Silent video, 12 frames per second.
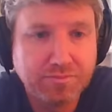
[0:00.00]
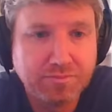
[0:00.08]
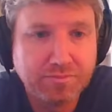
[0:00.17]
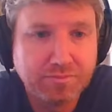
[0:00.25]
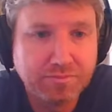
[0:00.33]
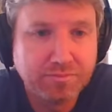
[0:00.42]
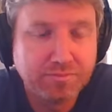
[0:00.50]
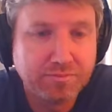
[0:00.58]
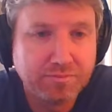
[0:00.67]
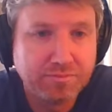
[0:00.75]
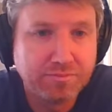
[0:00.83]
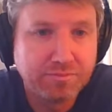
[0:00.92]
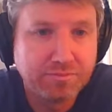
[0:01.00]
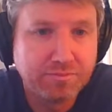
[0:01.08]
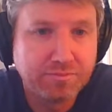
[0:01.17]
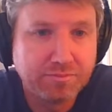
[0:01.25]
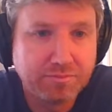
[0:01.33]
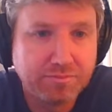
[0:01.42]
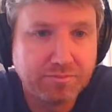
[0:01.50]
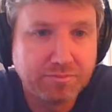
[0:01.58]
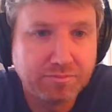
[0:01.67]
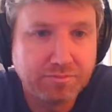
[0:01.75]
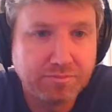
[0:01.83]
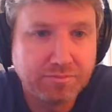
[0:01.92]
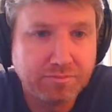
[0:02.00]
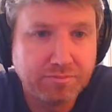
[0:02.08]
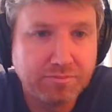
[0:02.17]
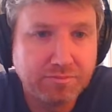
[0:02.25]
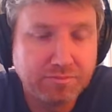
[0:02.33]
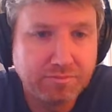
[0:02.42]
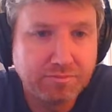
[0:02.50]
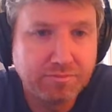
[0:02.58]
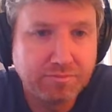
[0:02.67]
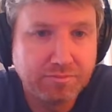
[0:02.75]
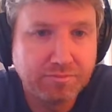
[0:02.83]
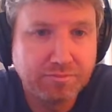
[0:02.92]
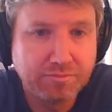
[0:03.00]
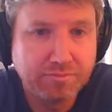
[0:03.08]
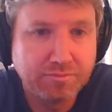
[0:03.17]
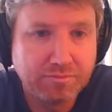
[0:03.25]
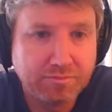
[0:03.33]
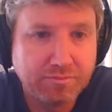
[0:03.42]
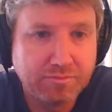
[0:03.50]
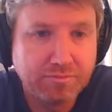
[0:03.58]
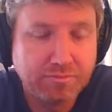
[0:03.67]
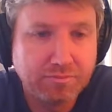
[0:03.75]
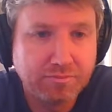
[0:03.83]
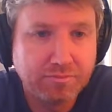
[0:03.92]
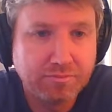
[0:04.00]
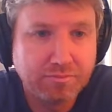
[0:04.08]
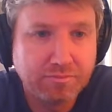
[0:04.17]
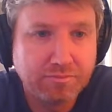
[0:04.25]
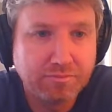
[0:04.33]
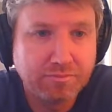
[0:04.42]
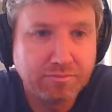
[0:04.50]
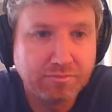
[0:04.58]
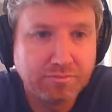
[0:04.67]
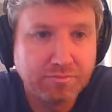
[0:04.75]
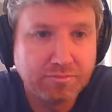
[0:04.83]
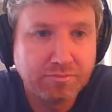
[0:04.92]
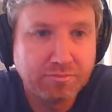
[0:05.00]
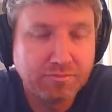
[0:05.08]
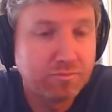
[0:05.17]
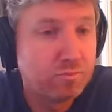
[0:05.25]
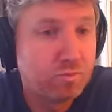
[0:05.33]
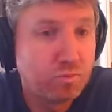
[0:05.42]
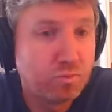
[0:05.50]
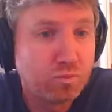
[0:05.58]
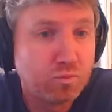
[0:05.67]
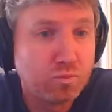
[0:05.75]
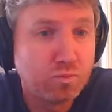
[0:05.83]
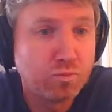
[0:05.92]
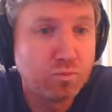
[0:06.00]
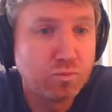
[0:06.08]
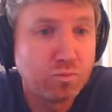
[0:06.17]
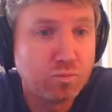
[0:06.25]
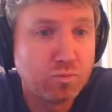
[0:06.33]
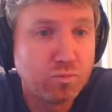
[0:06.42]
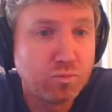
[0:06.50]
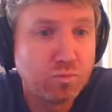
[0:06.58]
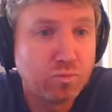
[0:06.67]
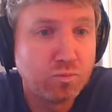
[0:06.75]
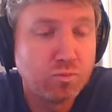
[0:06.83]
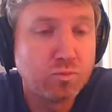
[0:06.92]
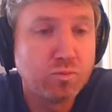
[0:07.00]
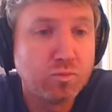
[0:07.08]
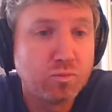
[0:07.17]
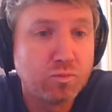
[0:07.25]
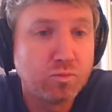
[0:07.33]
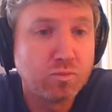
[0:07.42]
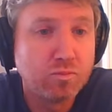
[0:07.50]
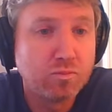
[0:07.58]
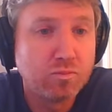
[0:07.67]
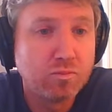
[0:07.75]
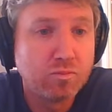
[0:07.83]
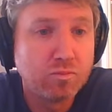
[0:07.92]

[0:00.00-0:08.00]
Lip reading: (silent)